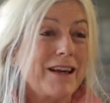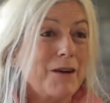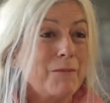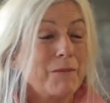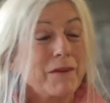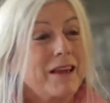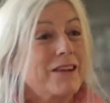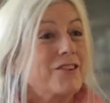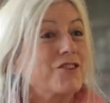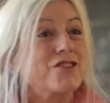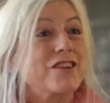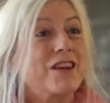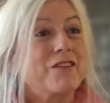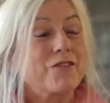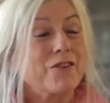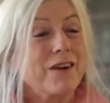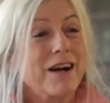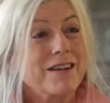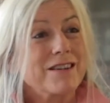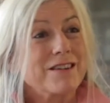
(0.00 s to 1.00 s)
but they just
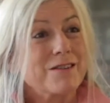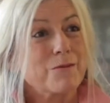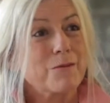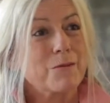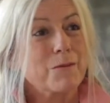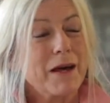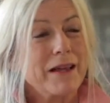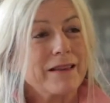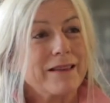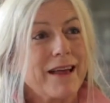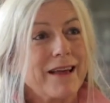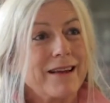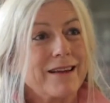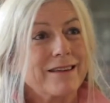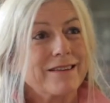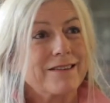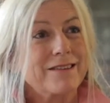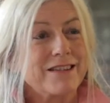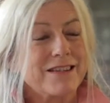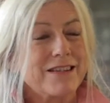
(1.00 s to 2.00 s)
never asked them about that
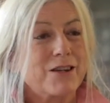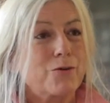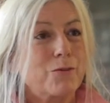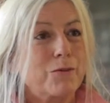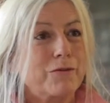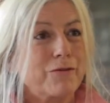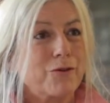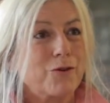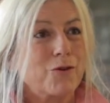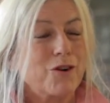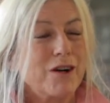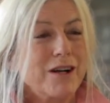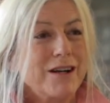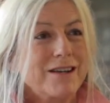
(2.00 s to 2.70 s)
skill before.